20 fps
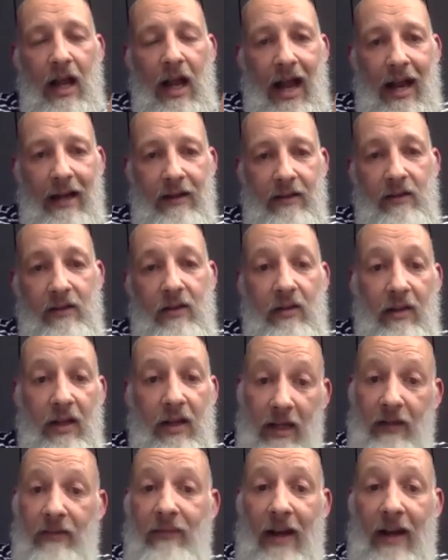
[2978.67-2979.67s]
and the
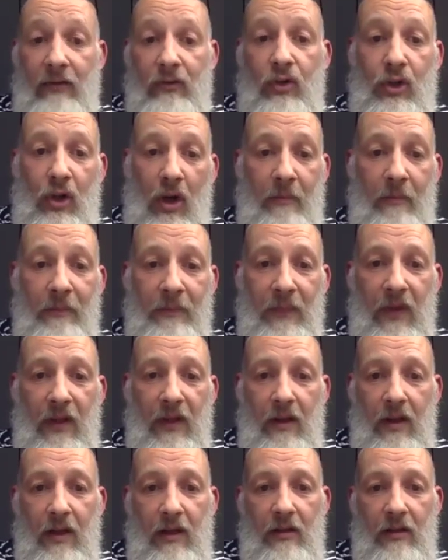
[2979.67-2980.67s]
adventure.
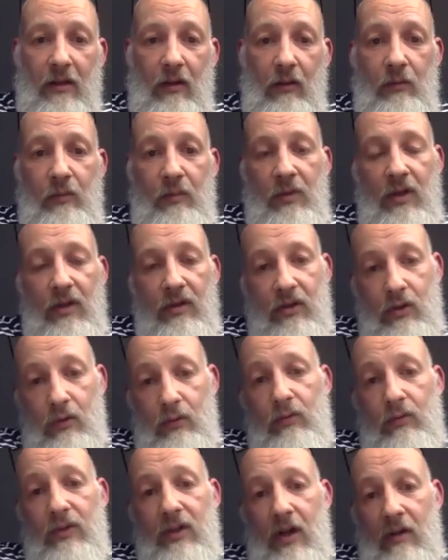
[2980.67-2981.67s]
So the
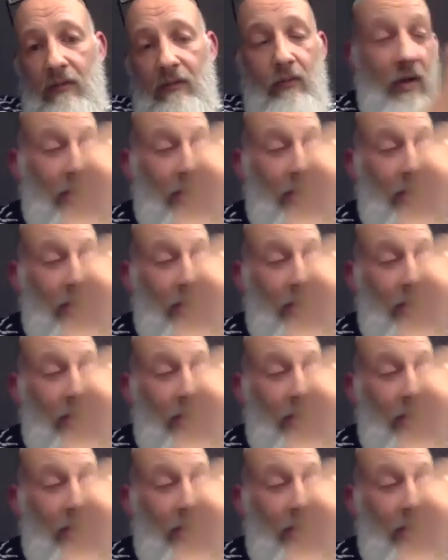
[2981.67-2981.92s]
schools that have really